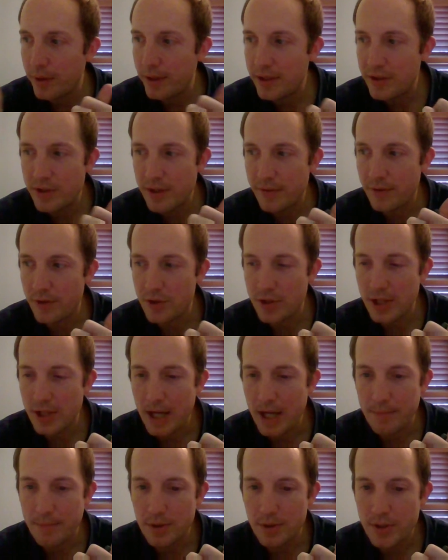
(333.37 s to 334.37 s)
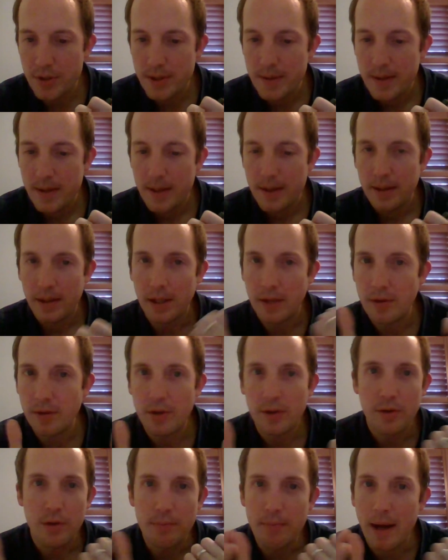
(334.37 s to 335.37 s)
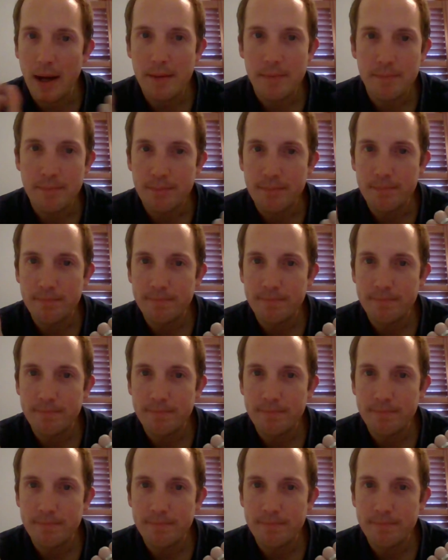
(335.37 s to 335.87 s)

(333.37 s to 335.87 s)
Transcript: these different chapters, you might